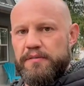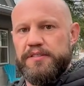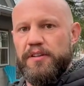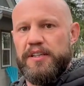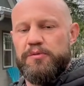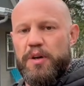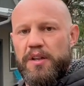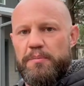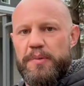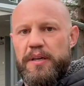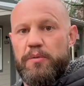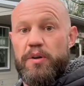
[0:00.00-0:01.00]
So that's one
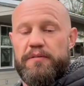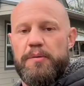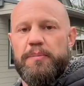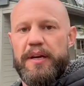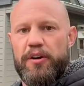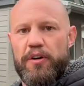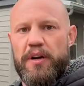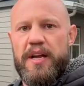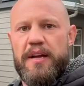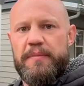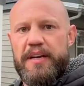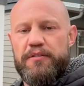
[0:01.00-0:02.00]
of a bigger
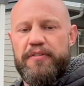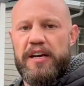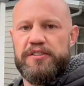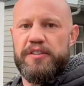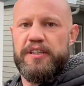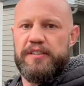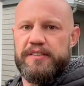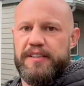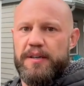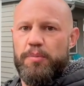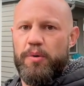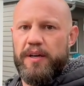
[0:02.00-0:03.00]
manufacturer here in
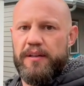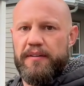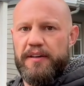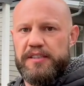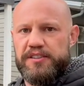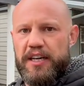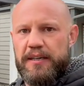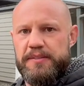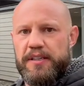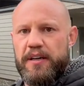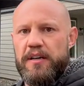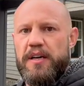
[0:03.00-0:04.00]
Sandpoint. They've got jobs
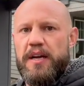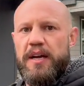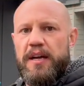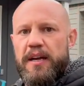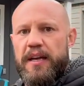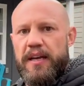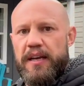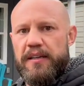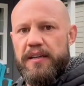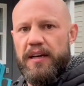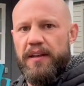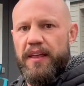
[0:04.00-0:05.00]
there,
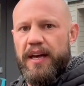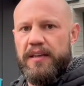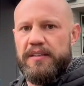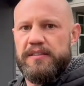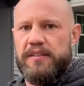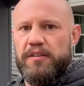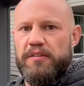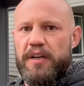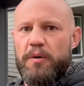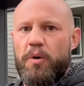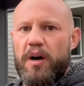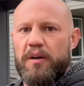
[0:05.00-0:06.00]
and that is literally
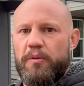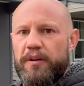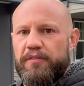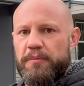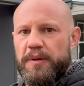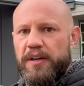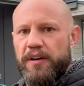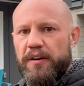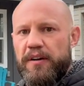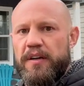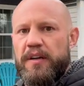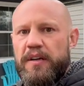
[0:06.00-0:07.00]
a walk away from
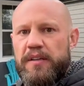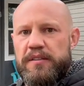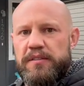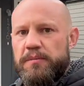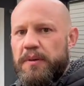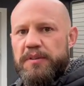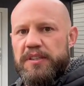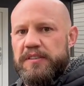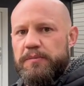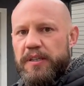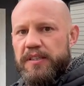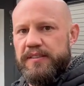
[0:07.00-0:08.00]
here. So maybe you can
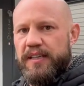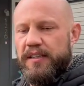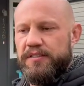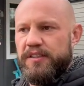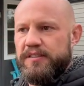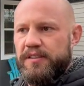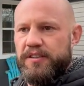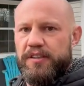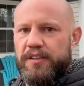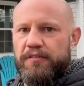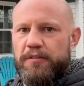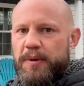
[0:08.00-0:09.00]
smell the salad dressing
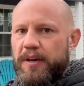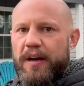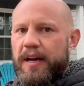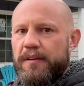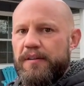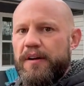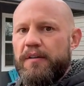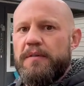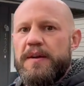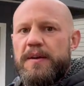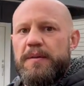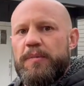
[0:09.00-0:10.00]
cooking from here. I don't know,
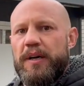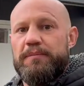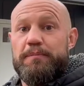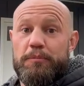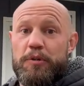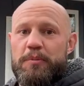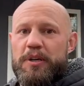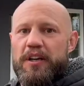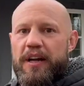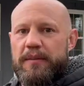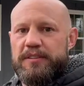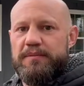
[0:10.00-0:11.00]
but could be a
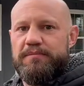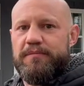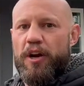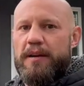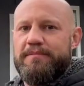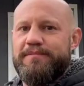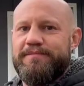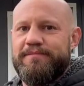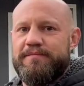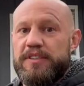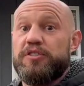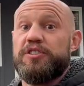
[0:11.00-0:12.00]
good option. All right,
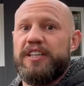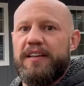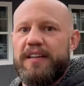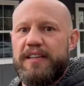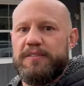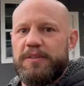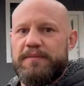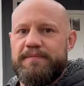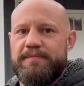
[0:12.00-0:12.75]
let's go check out the next one.